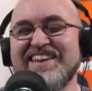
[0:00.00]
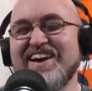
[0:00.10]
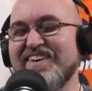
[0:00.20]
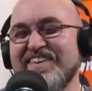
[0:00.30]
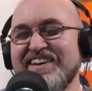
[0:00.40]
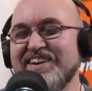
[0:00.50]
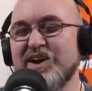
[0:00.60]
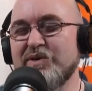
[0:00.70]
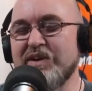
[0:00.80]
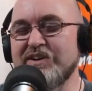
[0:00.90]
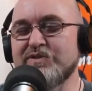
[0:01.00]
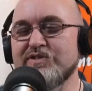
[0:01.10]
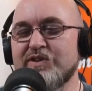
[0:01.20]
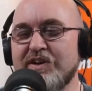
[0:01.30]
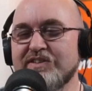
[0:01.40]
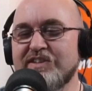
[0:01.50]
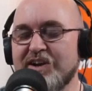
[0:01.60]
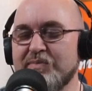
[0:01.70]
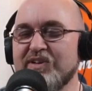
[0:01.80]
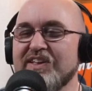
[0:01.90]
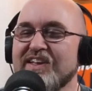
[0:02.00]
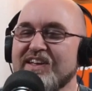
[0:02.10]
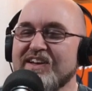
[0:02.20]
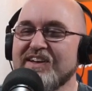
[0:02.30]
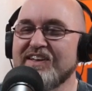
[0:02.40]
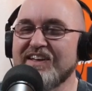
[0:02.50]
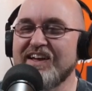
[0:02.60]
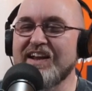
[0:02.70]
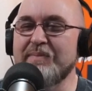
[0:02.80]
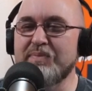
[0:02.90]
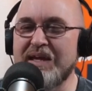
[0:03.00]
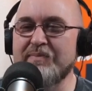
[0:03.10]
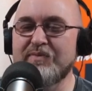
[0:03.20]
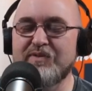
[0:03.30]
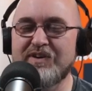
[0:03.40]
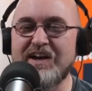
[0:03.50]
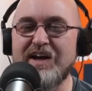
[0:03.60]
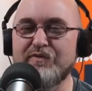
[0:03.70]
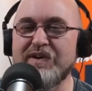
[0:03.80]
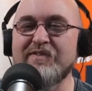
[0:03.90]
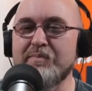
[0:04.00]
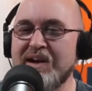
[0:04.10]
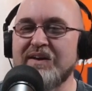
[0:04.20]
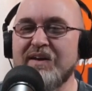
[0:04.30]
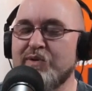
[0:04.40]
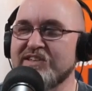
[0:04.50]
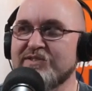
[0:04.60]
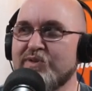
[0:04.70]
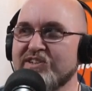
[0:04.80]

No, Grand Tour is terrible, and I blame Kyle for every minute I wasted